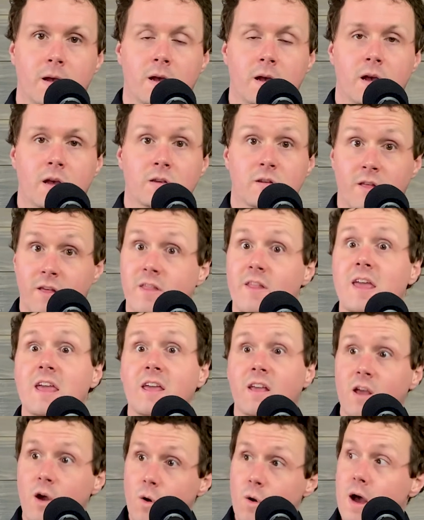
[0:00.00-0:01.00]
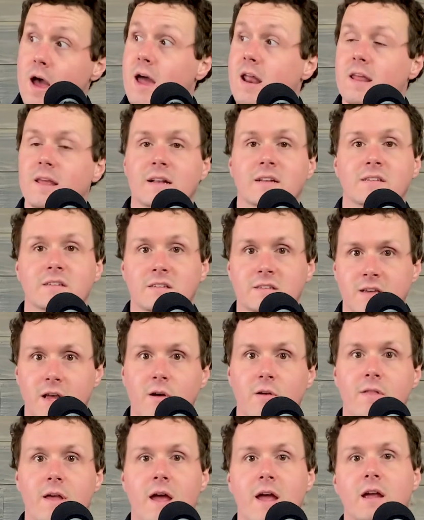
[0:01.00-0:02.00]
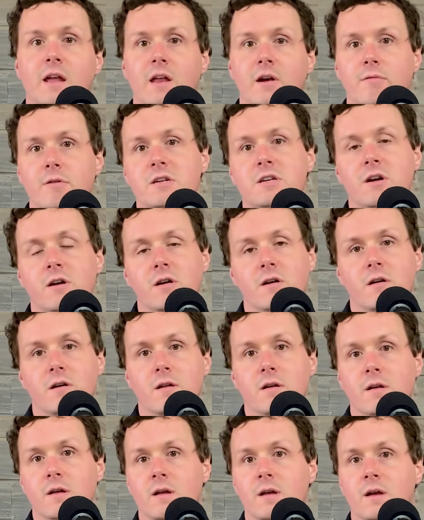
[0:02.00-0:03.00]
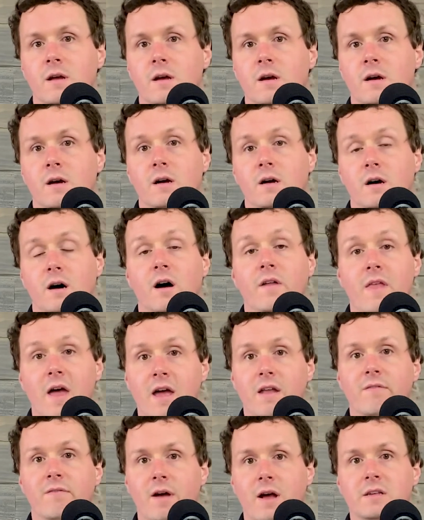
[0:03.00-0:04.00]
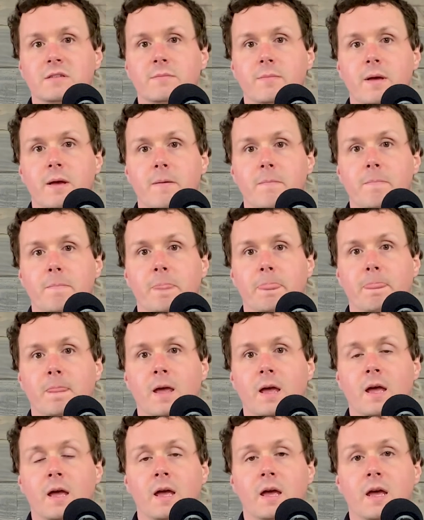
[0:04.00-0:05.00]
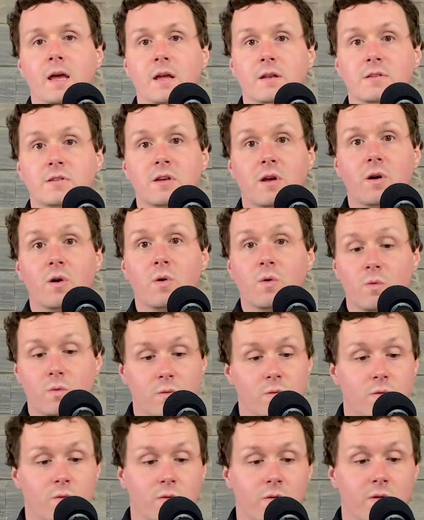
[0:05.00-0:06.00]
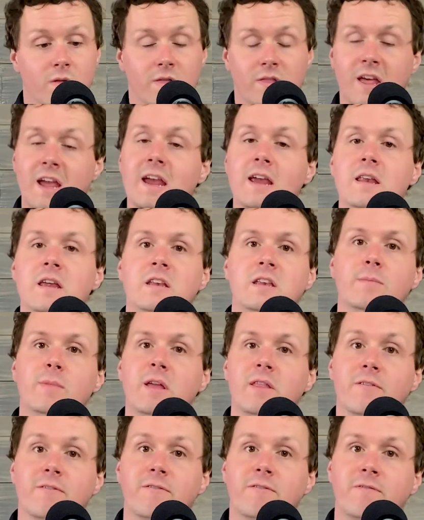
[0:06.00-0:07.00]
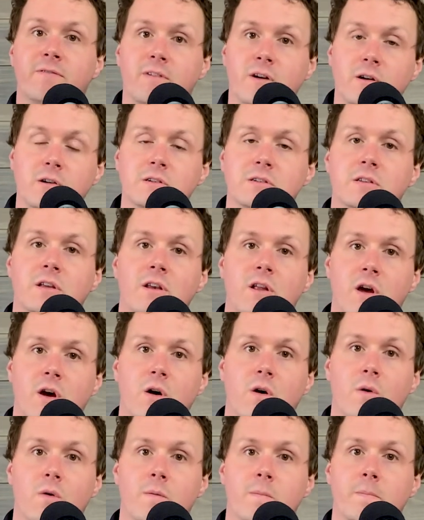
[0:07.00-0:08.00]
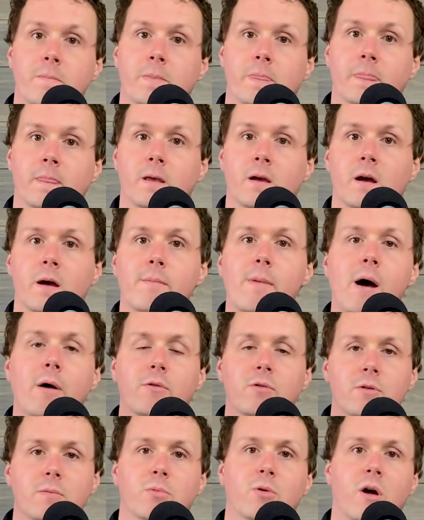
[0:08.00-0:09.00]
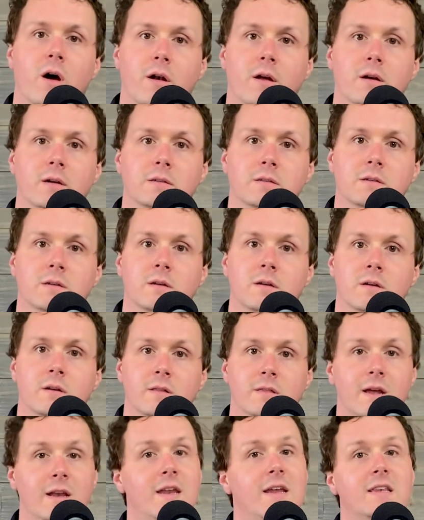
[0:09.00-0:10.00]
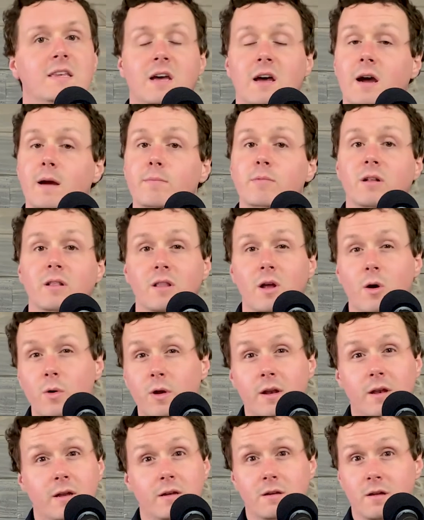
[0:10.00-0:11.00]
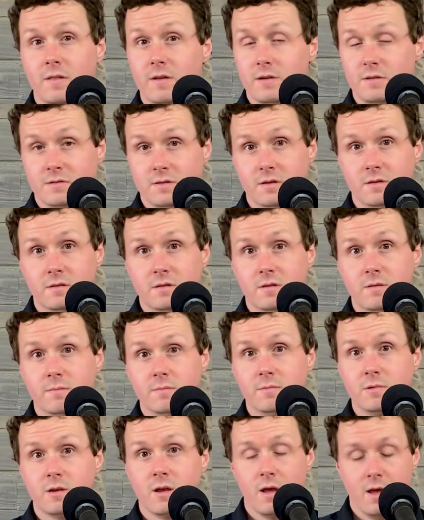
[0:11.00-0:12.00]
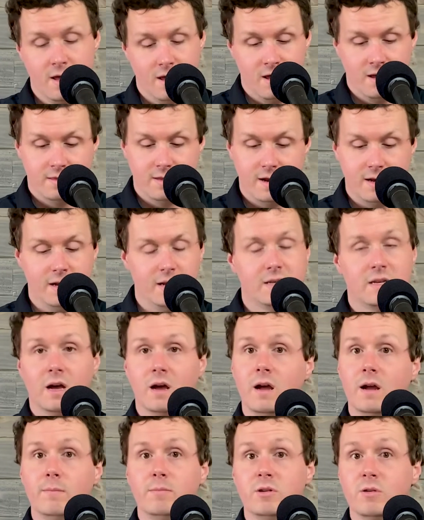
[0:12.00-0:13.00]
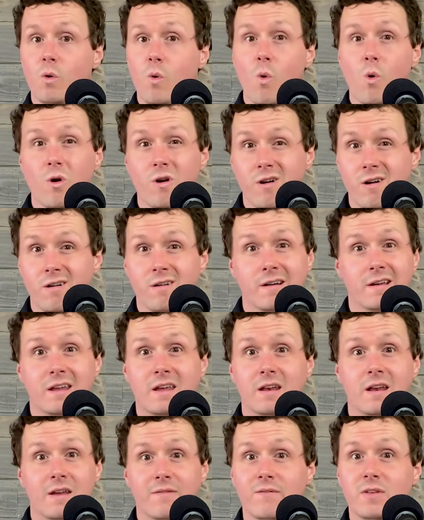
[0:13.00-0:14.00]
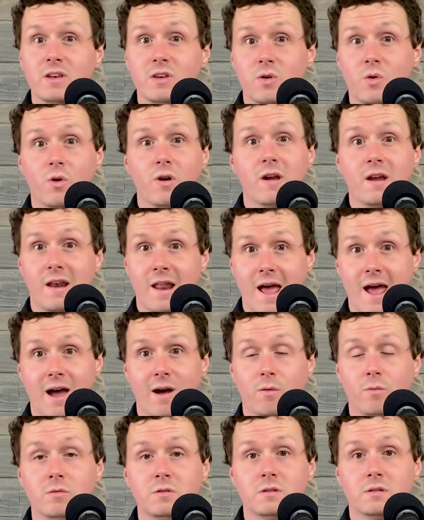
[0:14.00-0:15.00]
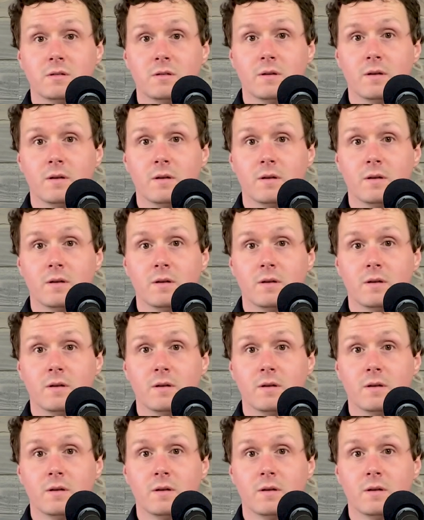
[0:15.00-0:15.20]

so that they can go ahead and sell that and get a return on that investment. And so they need to be the first to know about new products. They need time to load it into their systems. They need time to order and get inventory in-house.